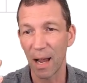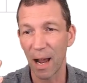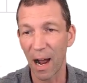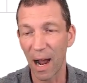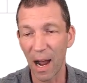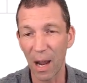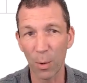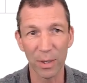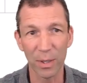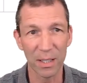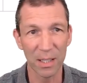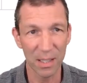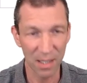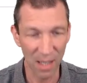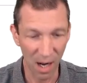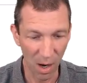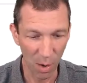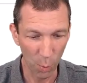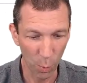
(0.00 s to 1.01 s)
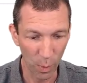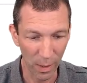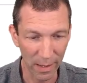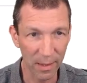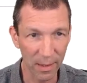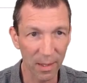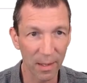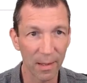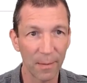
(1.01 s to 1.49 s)
I want to start
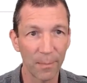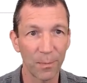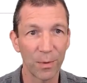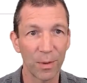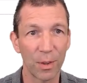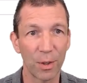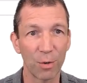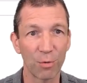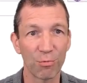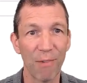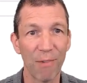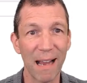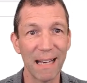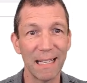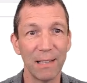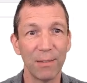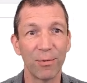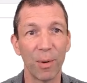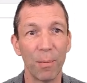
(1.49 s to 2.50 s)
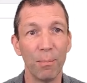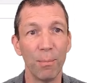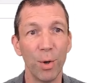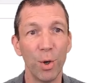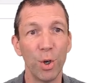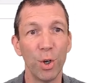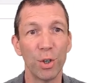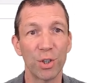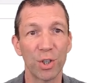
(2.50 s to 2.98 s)
with the ready for
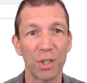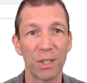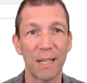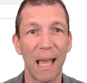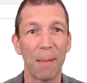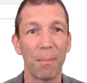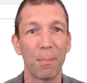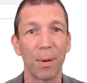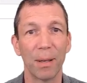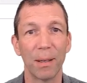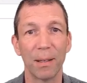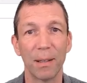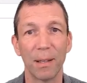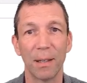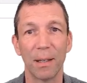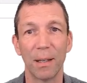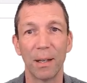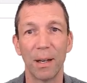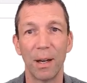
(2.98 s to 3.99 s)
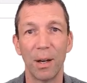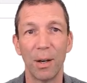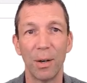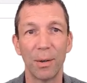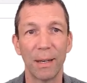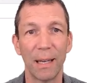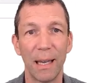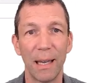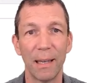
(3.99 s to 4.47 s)
merge step,
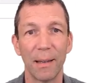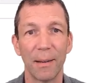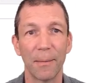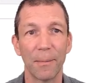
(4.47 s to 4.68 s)
okay?